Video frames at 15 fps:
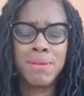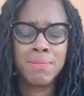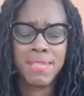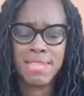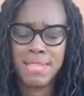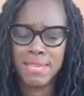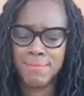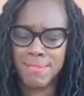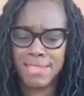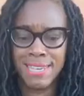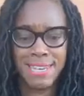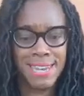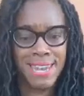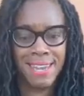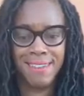steps
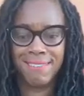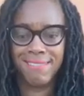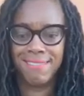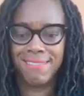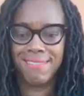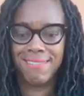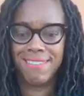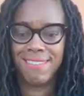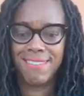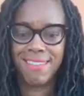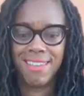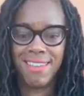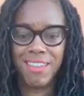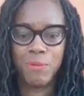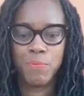today. That's
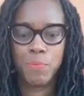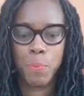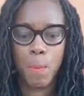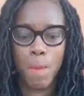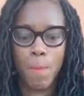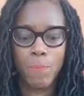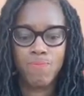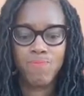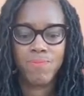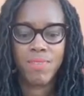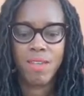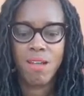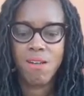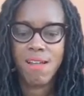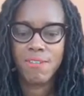it.
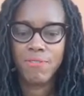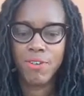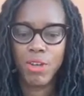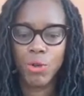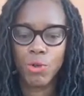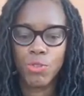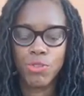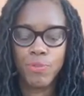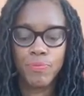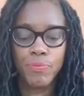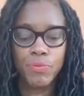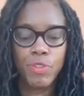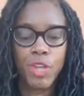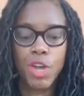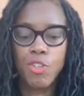All right, folks.
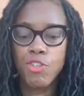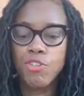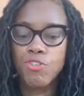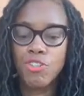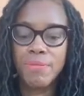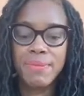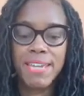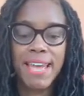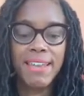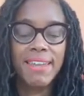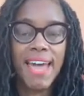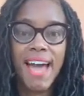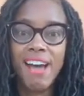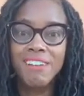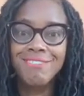Go to the Dreaming Out
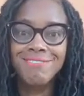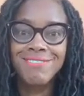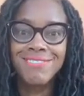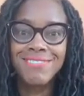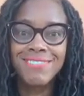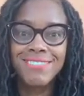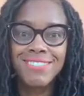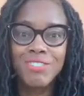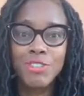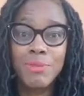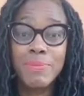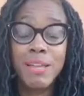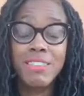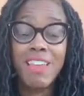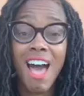Loud,
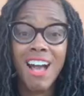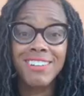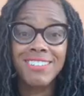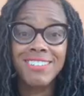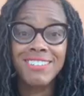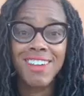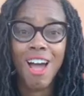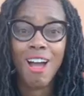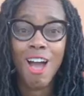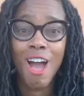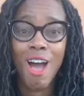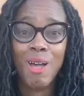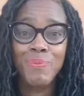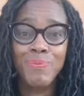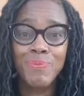
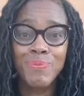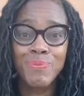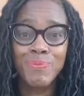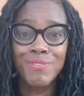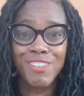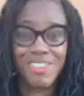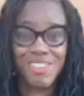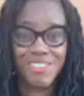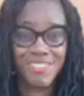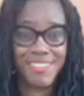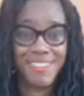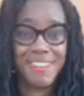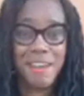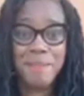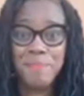thedreamunlocked.com.
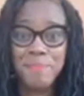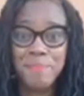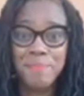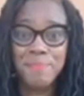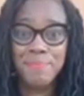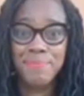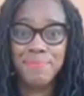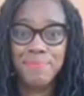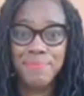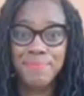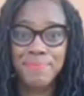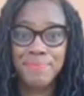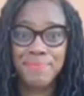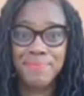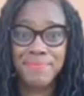Sign up.
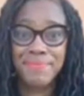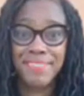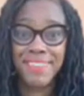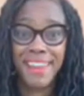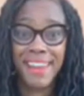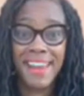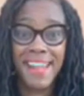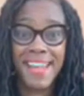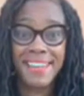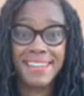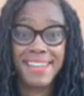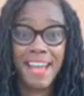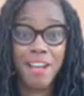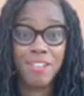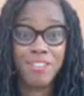And
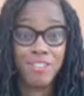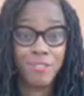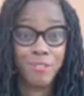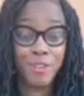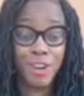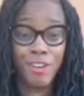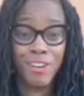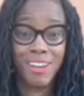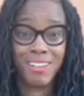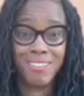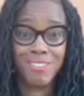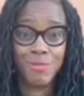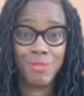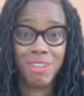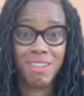I'll look for you
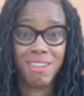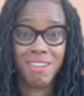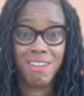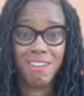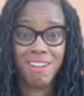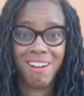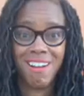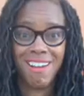next week here.